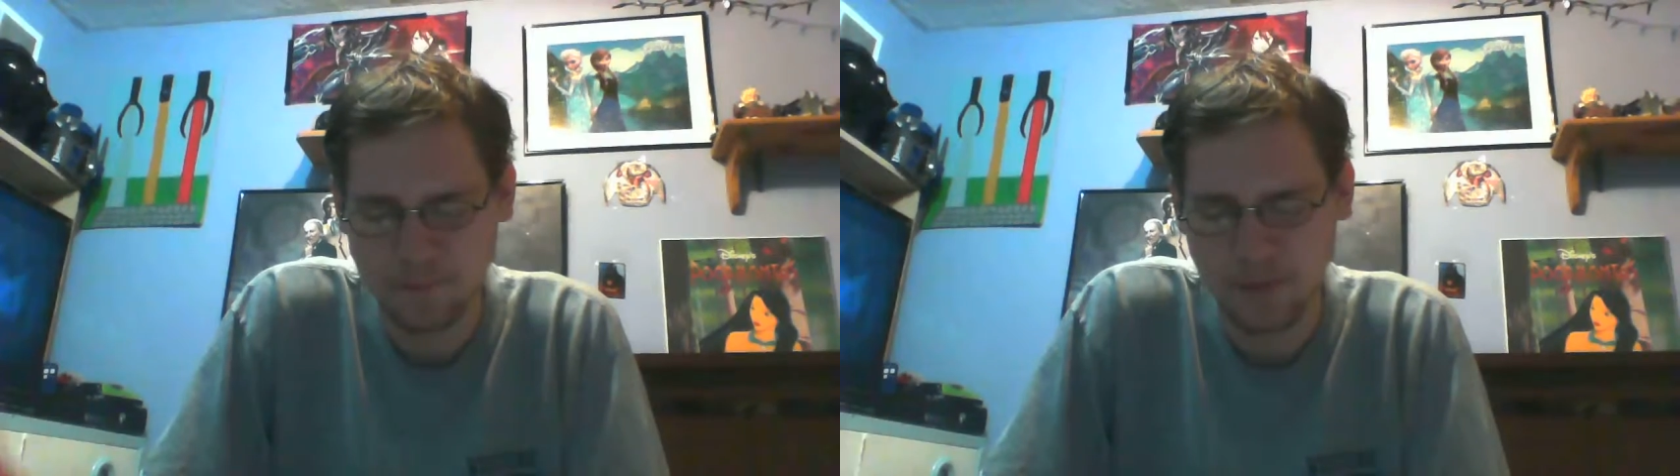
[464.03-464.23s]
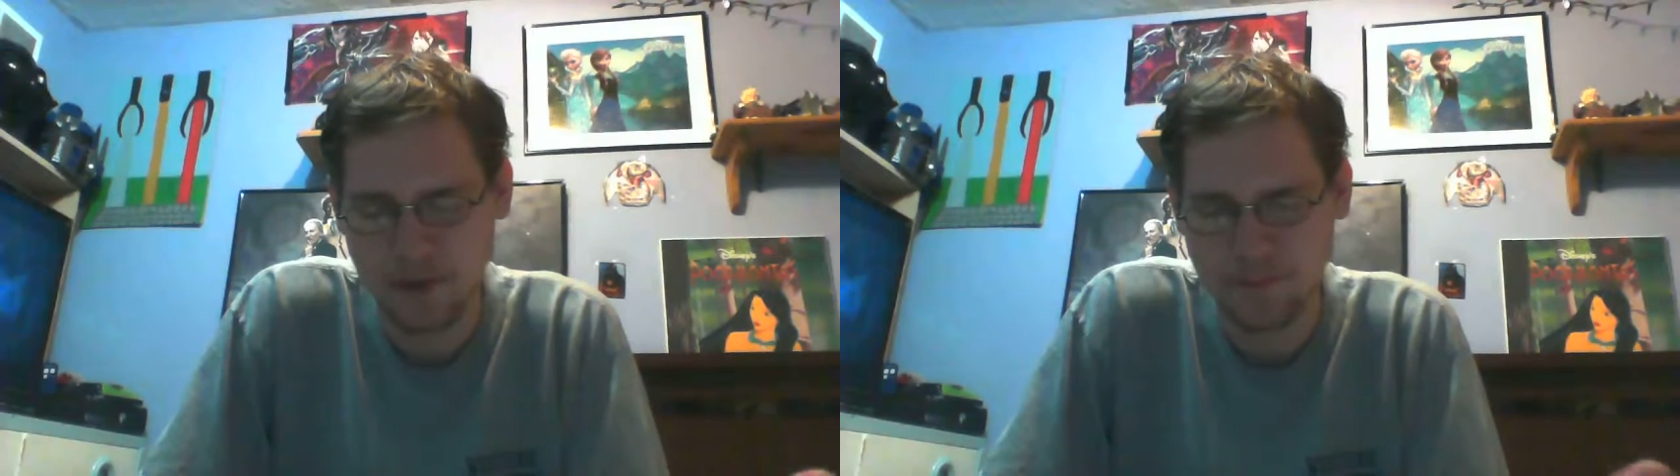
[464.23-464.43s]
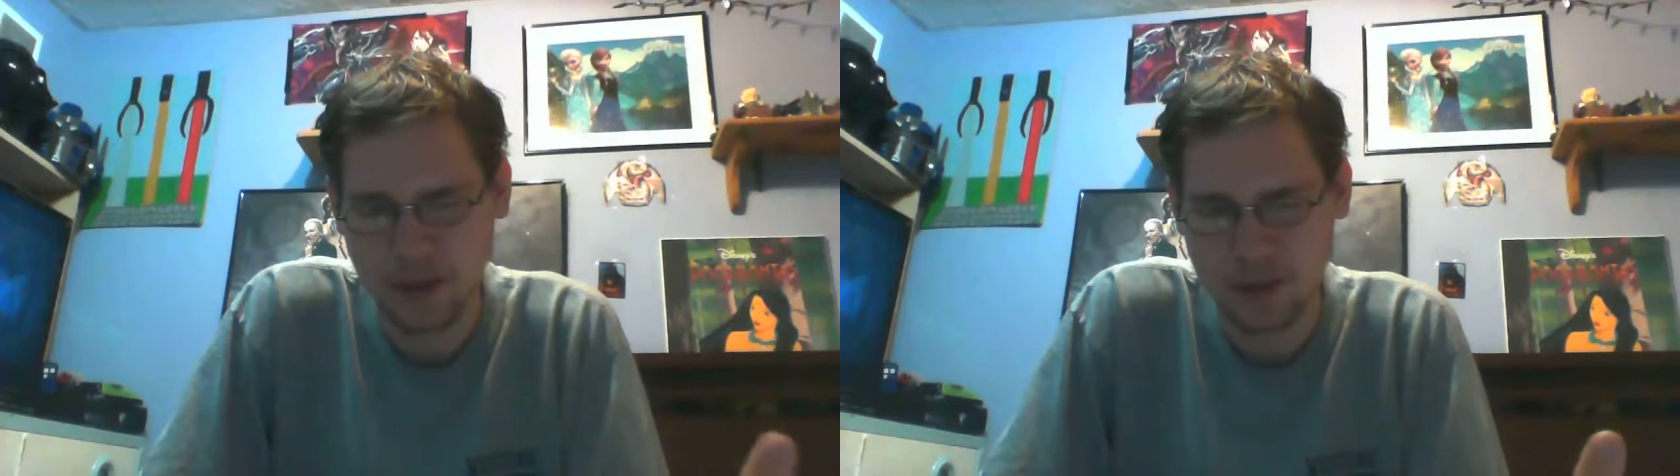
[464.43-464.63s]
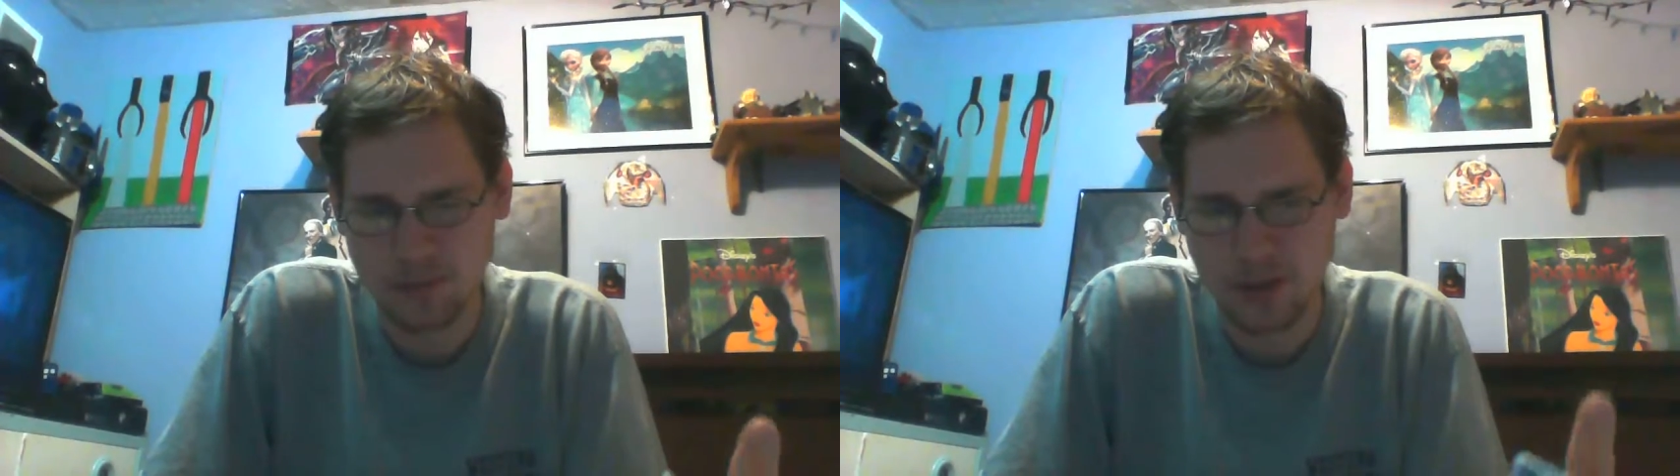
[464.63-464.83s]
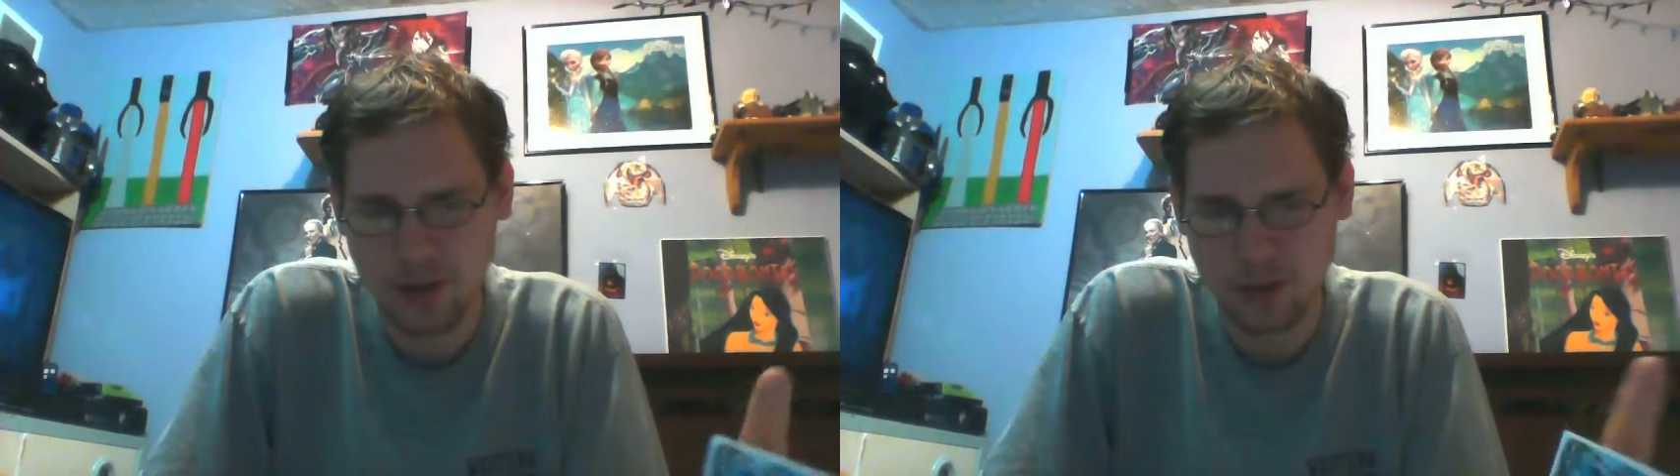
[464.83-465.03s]
5,000
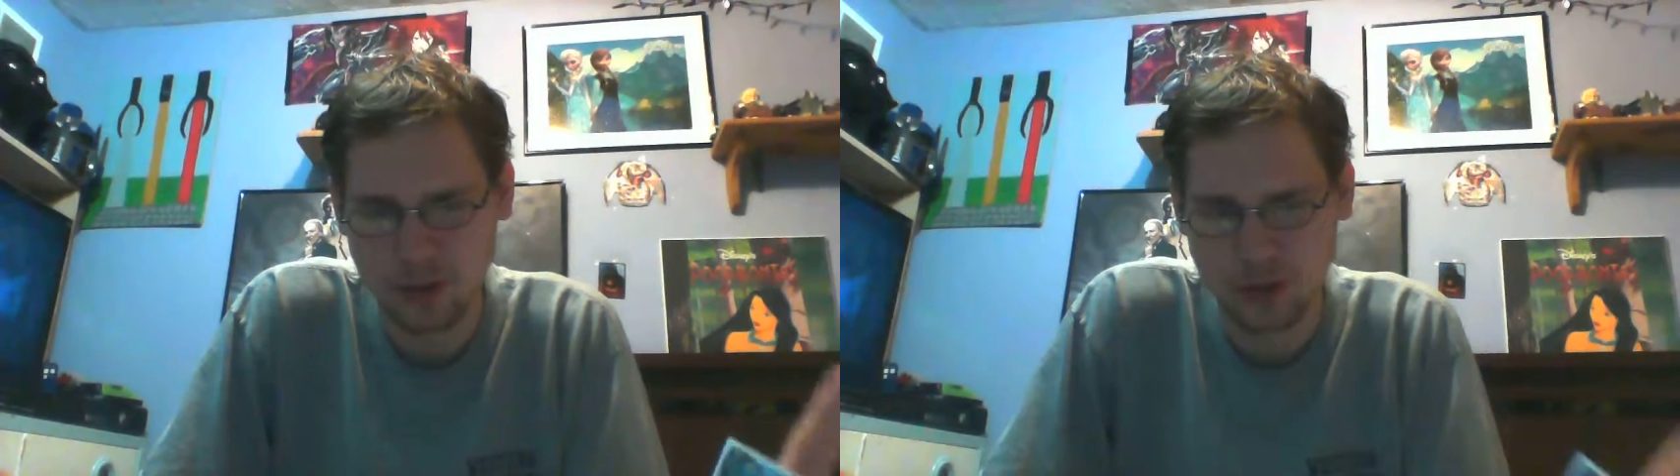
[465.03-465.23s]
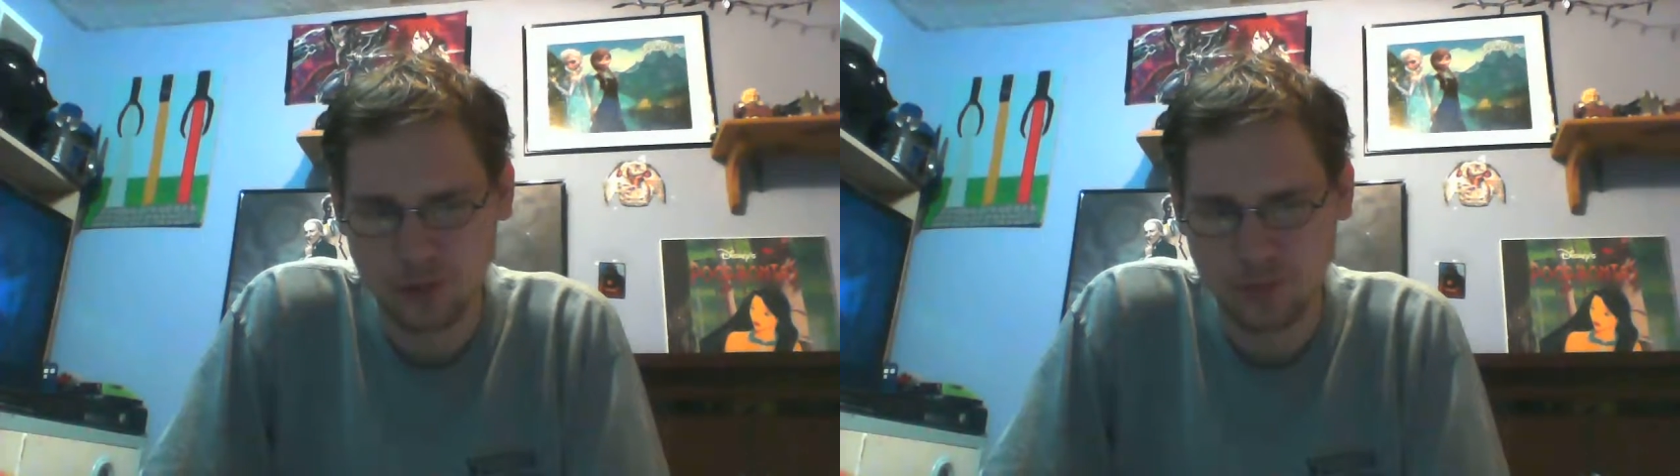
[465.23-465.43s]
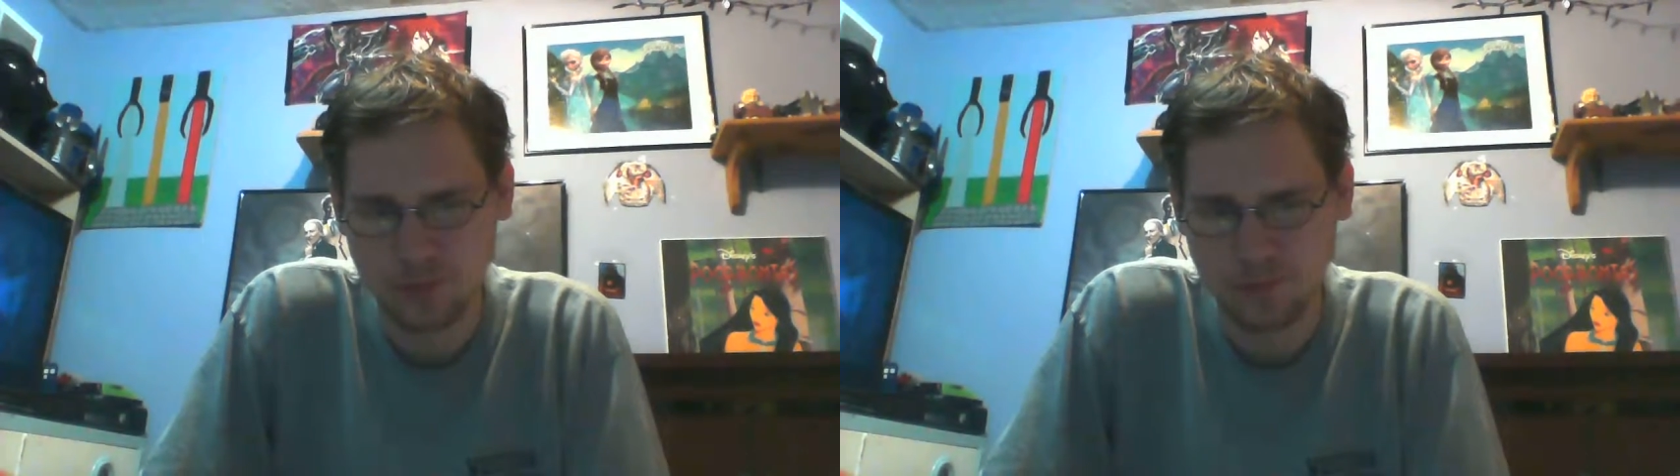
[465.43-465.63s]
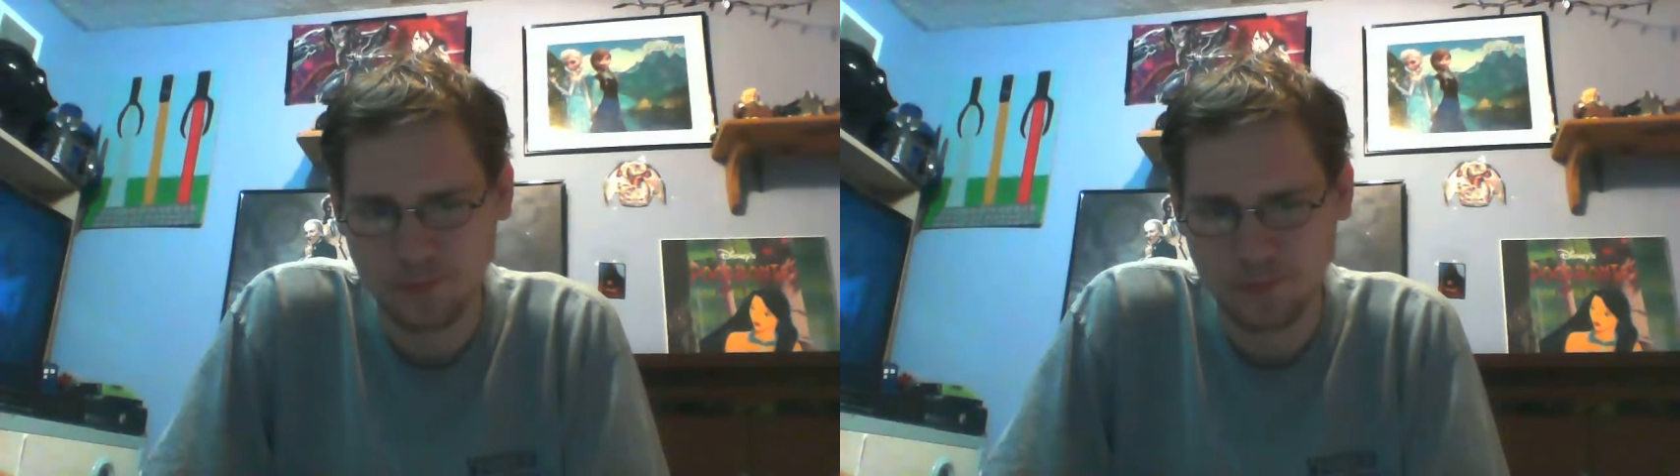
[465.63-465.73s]
power to